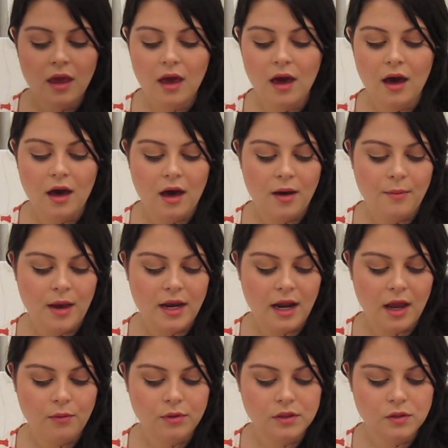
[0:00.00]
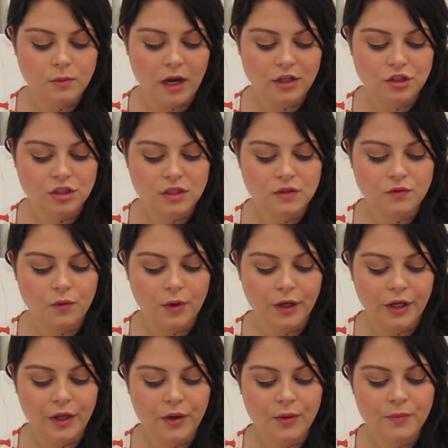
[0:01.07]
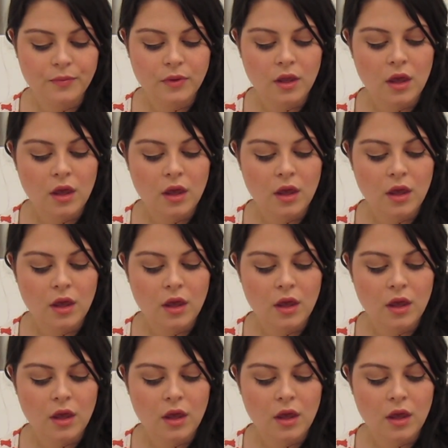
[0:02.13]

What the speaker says: and I will swatch this for you.